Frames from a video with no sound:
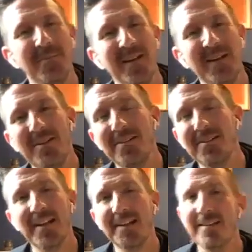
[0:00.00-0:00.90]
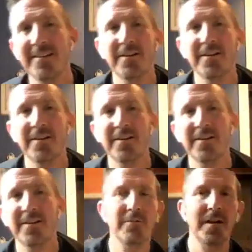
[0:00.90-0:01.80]
Or maybe you're like, no, I
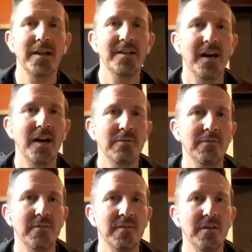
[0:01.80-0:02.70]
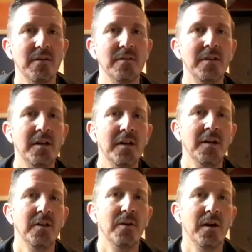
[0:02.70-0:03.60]
kind of want to lie down. So
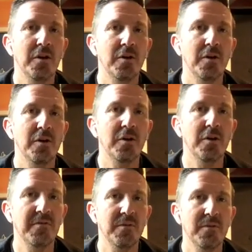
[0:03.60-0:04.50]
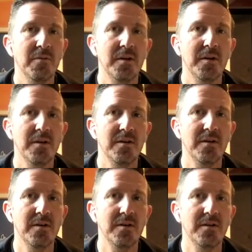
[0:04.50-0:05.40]
walk your palms forward.
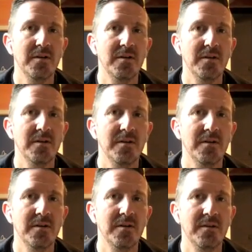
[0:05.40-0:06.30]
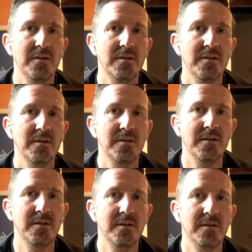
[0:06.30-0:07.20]
Always the
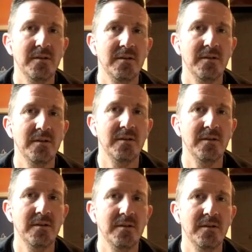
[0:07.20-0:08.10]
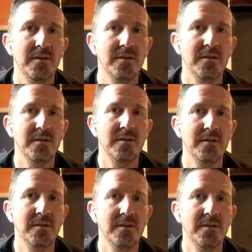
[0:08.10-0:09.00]
opportunity, remember as well, to roll to your
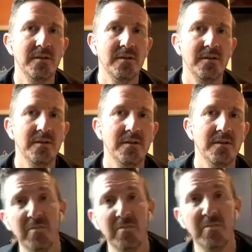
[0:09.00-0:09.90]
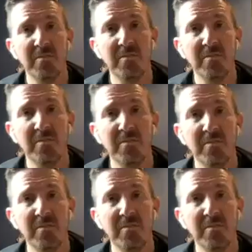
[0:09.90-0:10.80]
back and do a supine
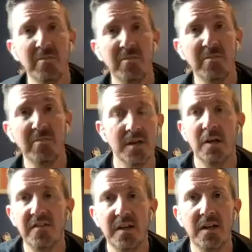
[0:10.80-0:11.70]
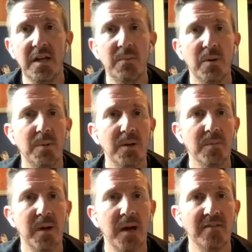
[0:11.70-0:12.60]
posture or even a seated hip
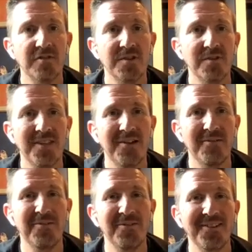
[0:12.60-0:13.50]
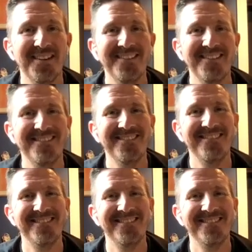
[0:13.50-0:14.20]
opener posture if that would feel good.